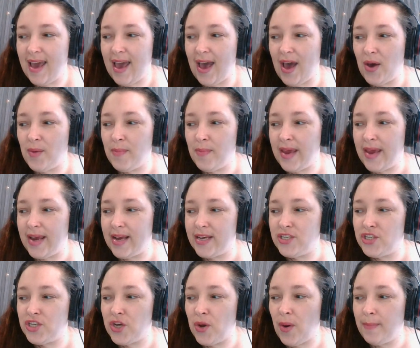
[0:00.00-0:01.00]
How might I
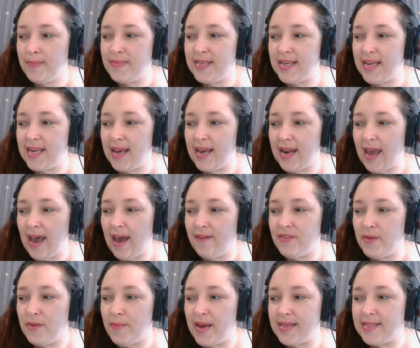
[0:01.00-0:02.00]
show up today to
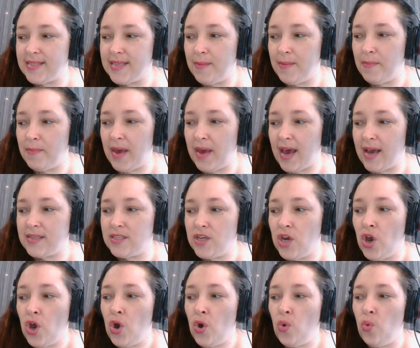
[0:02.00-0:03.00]
have the best impact?
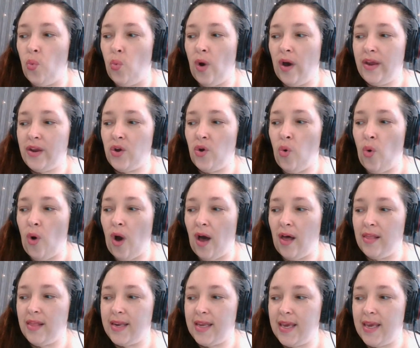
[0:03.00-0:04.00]
What
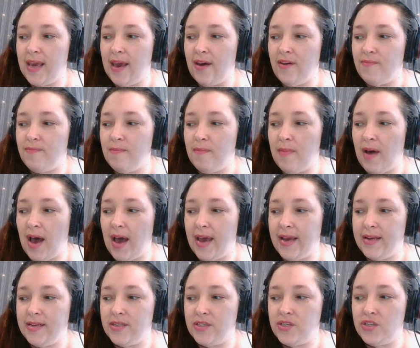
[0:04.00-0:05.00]
quality of
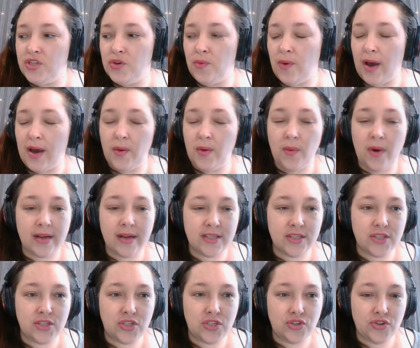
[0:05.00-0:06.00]
mind do I want
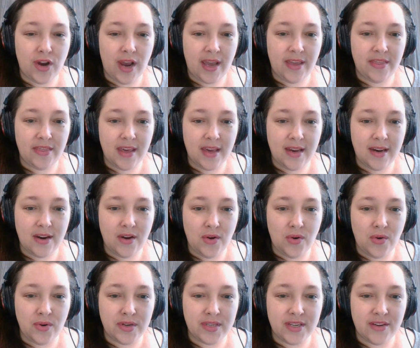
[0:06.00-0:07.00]
to strengthen
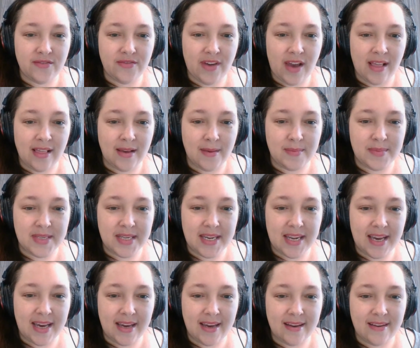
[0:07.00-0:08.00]
or develop
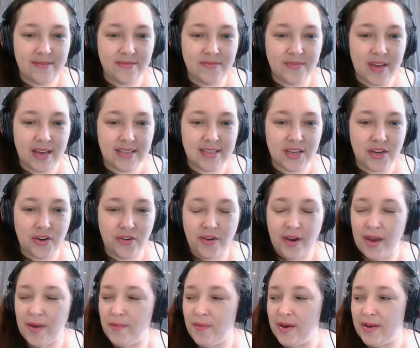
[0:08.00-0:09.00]
today? That's a
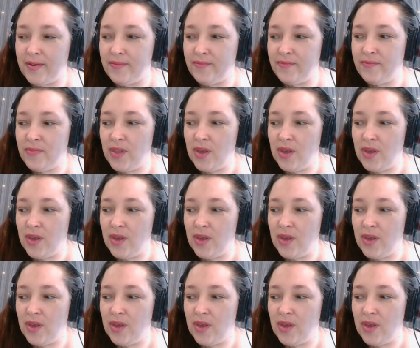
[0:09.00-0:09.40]
great one.